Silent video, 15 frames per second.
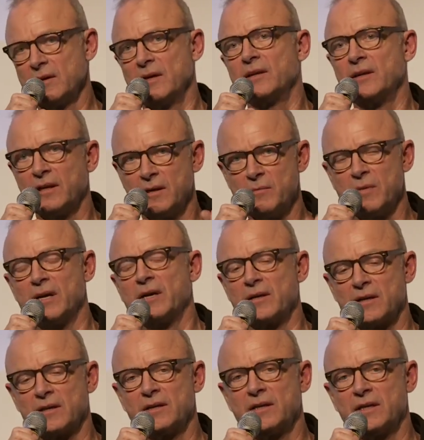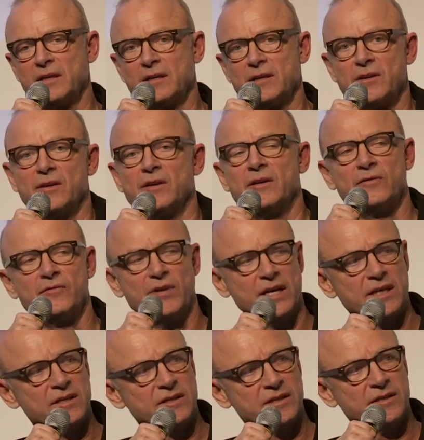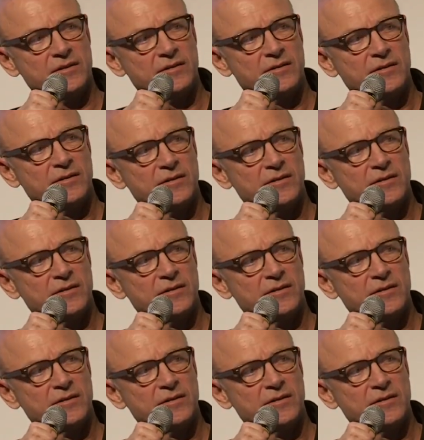and Ella Maria killed the reindeer.